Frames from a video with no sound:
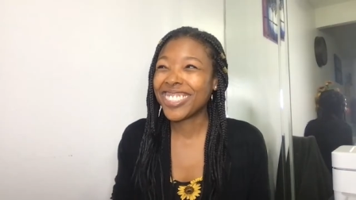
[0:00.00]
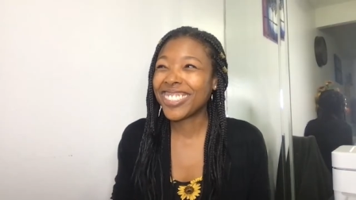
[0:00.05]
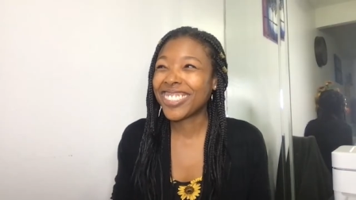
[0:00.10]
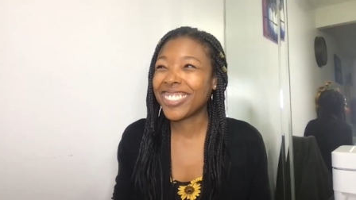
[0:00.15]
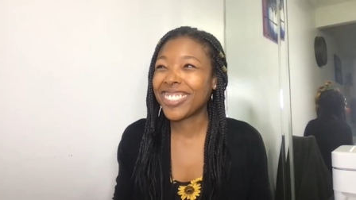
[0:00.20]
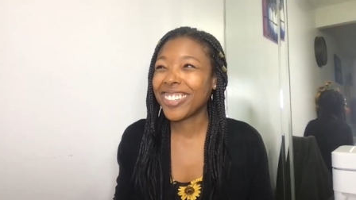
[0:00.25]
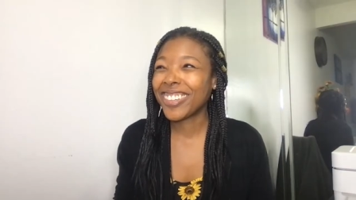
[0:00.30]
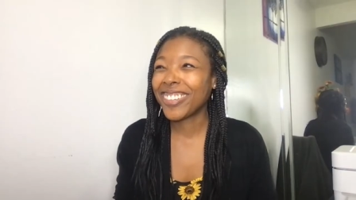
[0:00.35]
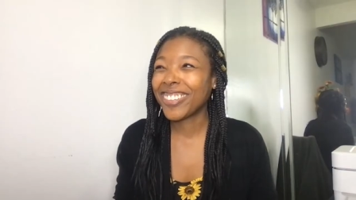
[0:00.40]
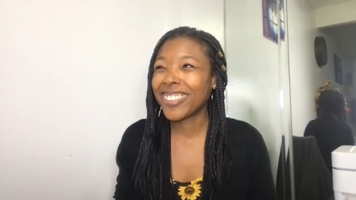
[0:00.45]

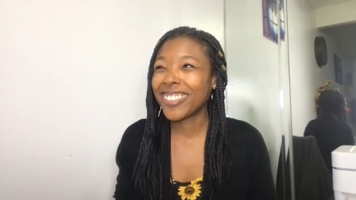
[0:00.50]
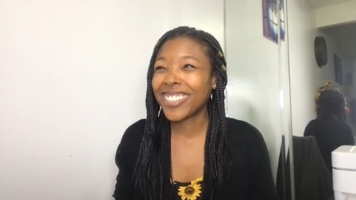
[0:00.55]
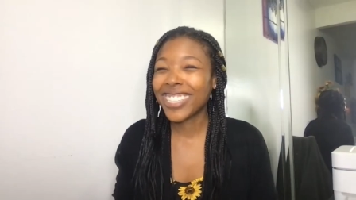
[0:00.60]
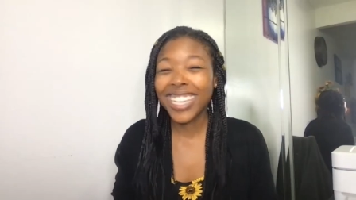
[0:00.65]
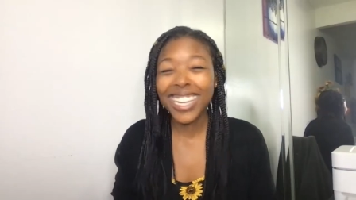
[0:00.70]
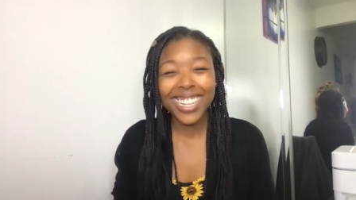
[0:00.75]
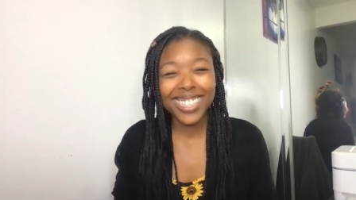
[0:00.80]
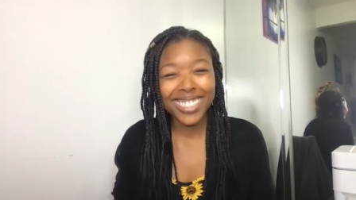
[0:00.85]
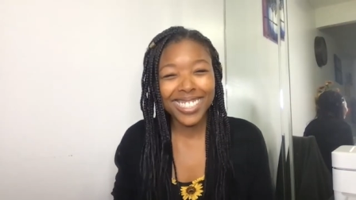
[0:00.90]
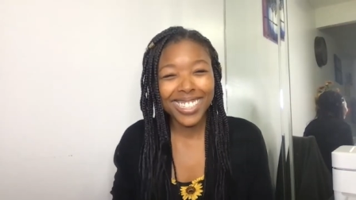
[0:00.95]
so,
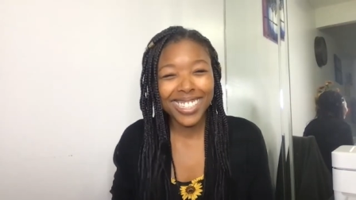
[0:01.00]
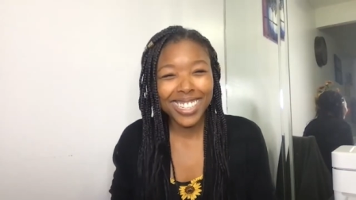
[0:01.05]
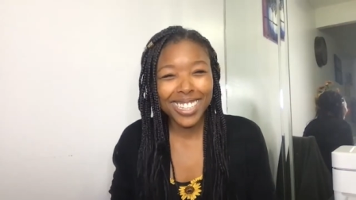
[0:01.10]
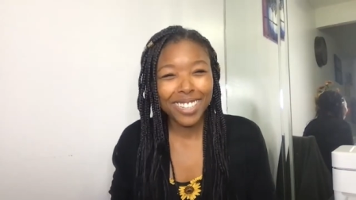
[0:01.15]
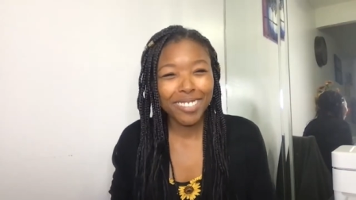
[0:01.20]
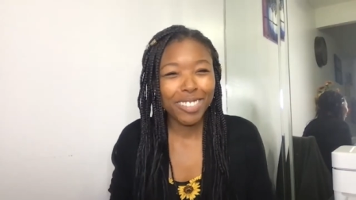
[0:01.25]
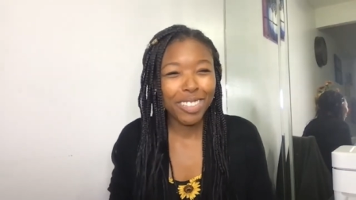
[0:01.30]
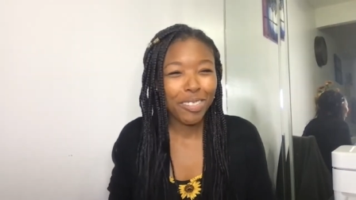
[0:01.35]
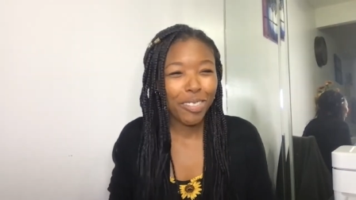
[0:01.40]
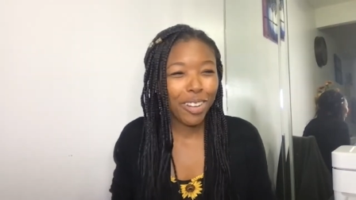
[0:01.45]
yeah,
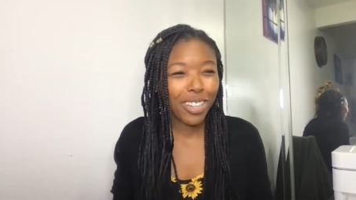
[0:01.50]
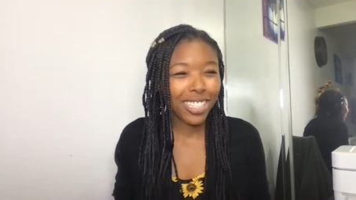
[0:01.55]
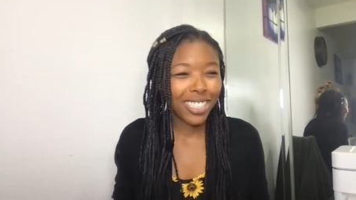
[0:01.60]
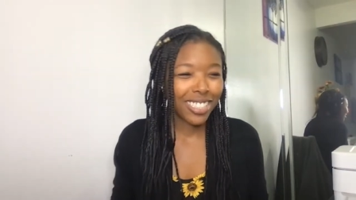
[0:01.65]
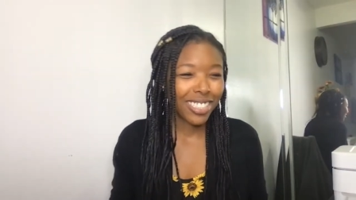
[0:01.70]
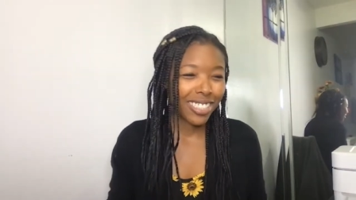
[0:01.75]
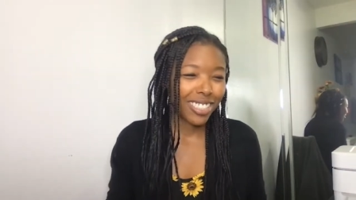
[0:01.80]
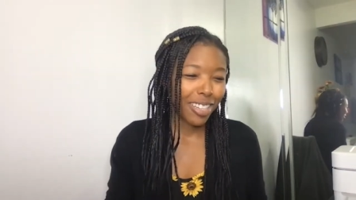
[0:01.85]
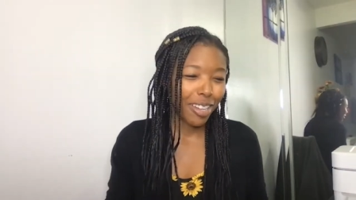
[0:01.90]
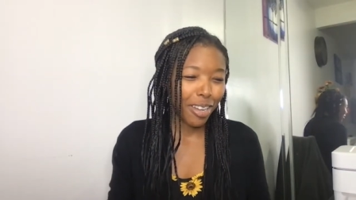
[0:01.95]
today we
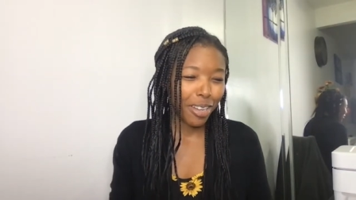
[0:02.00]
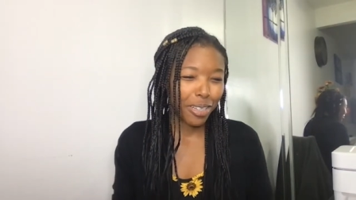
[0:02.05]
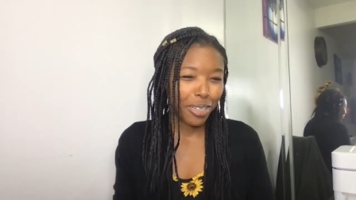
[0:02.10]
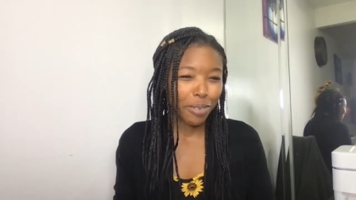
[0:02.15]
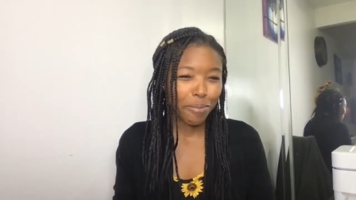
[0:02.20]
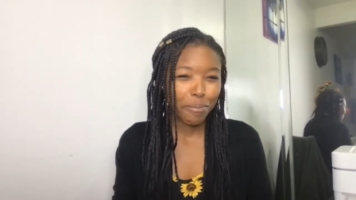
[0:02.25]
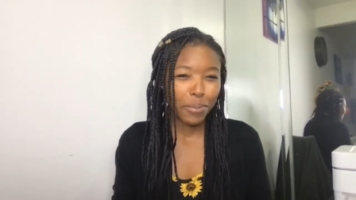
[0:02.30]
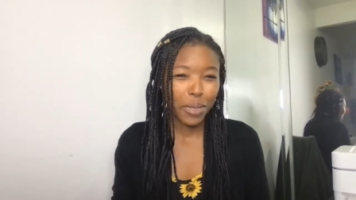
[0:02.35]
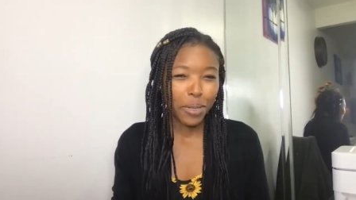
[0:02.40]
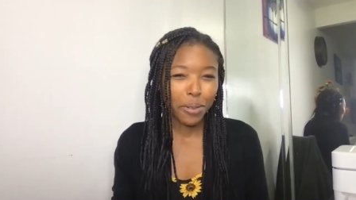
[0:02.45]
wanted to
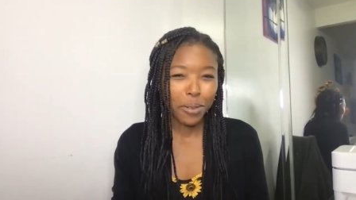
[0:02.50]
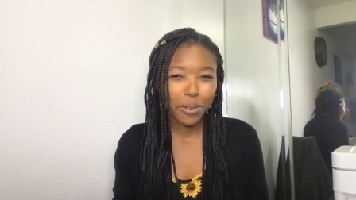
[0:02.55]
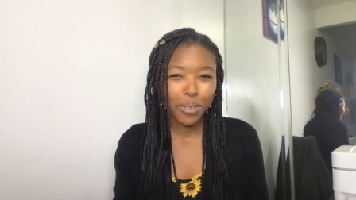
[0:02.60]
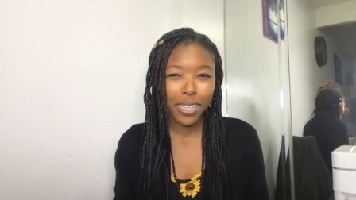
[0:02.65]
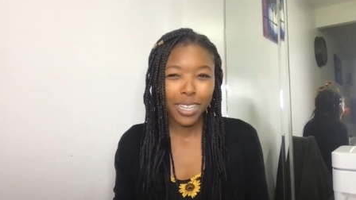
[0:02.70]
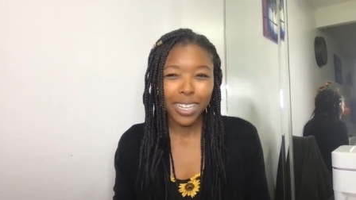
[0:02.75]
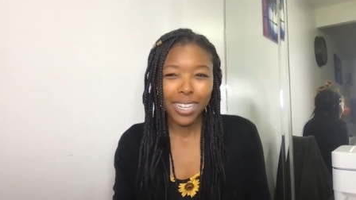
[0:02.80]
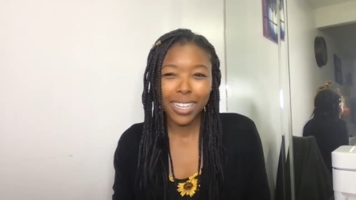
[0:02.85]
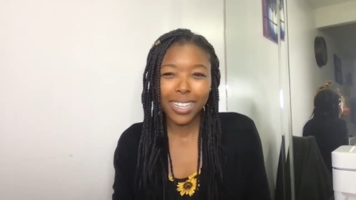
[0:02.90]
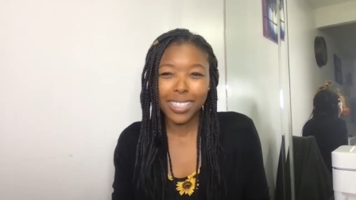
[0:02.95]
talk about
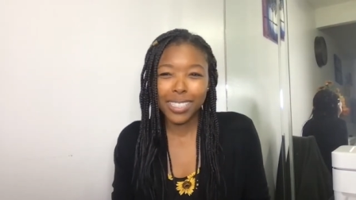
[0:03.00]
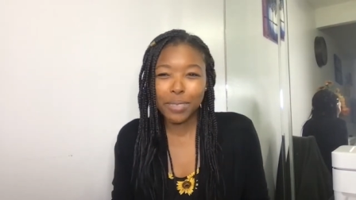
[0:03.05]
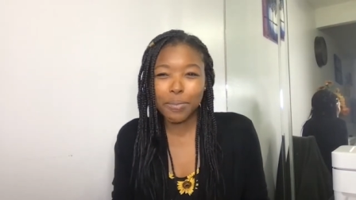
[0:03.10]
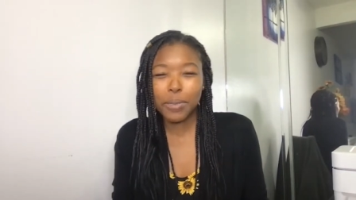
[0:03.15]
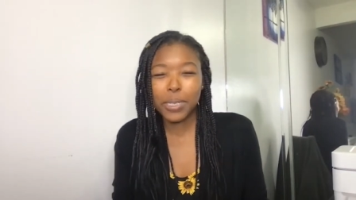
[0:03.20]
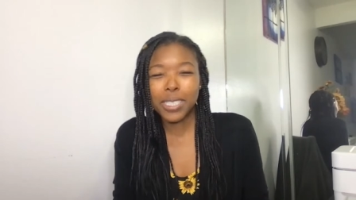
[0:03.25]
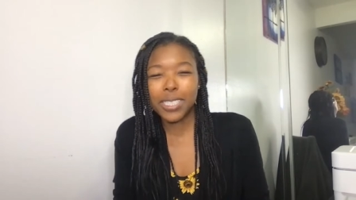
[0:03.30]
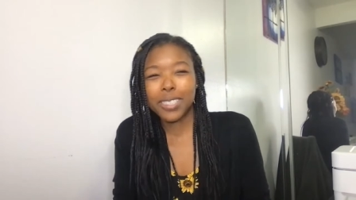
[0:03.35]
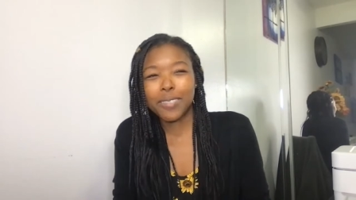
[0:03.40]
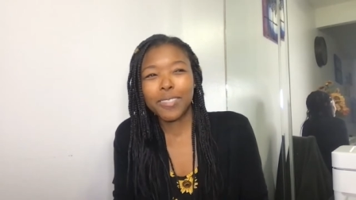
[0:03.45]
a
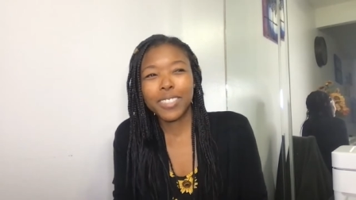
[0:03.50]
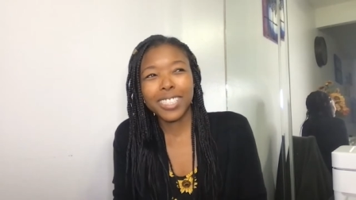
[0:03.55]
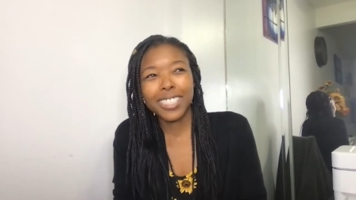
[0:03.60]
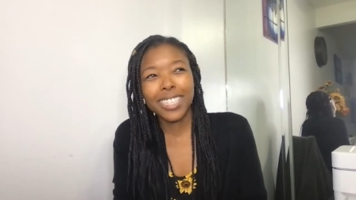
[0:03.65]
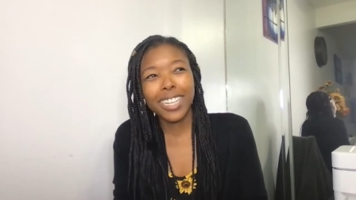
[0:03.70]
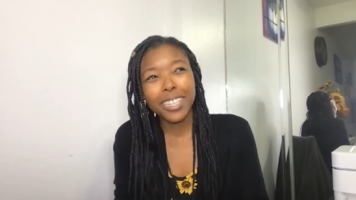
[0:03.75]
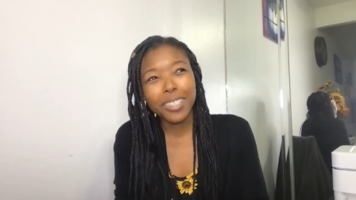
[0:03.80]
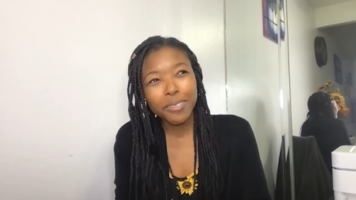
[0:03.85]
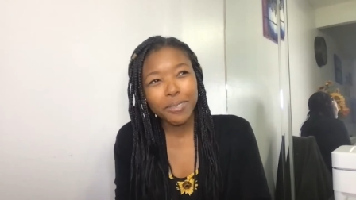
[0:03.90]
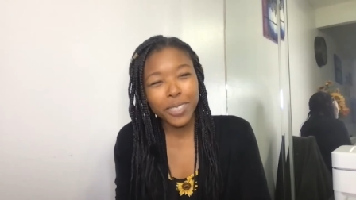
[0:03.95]
specific
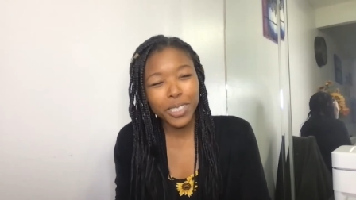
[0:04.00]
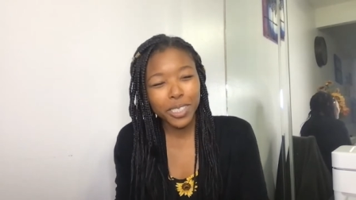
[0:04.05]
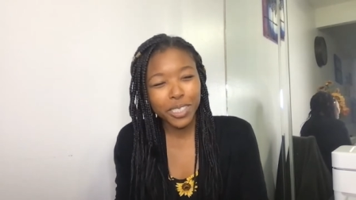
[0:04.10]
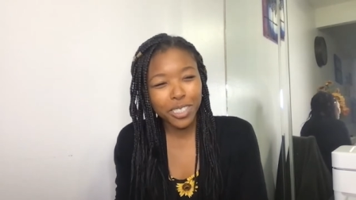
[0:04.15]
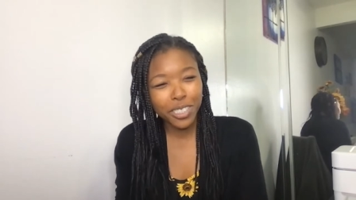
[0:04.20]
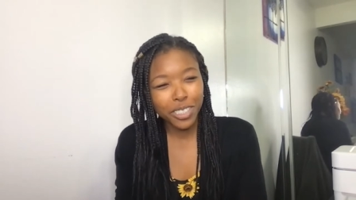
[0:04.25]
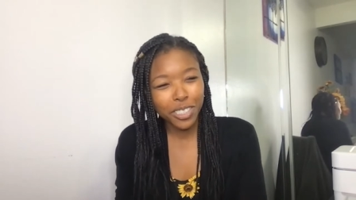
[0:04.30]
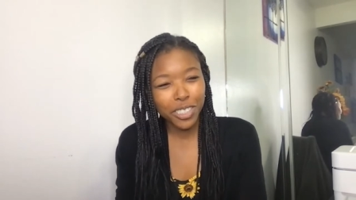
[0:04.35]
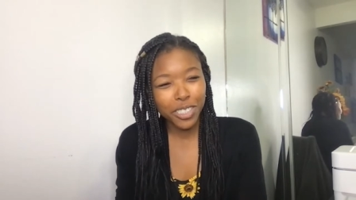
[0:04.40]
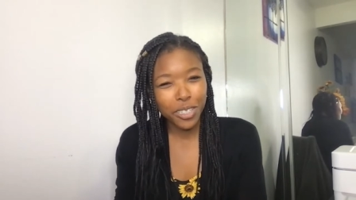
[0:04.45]

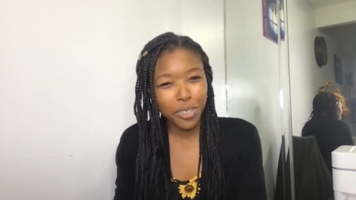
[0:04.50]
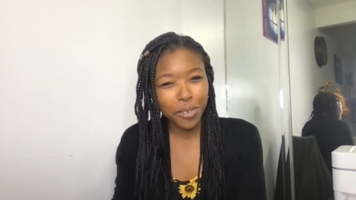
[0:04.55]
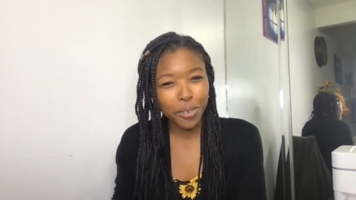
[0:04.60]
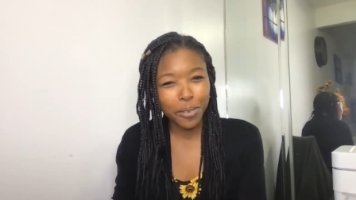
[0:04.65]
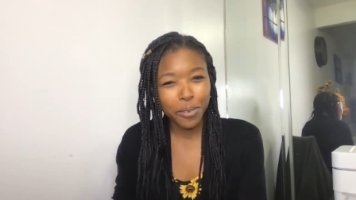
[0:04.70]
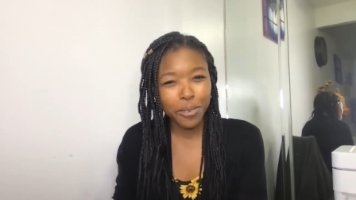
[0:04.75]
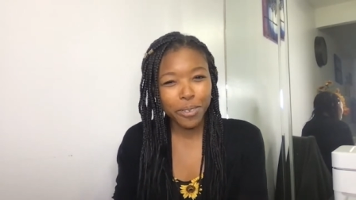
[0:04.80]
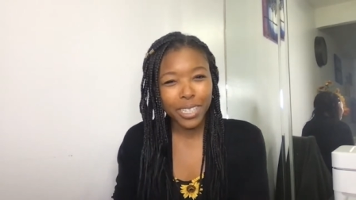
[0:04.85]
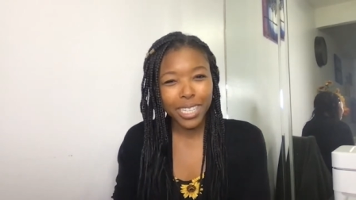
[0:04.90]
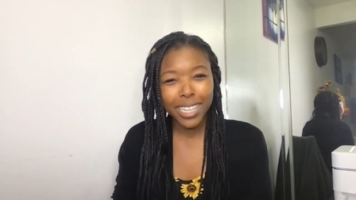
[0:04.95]
television
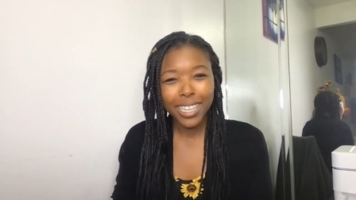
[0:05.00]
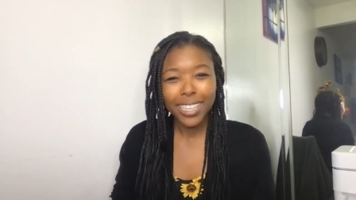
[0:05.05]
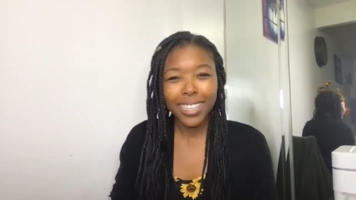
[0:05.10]
show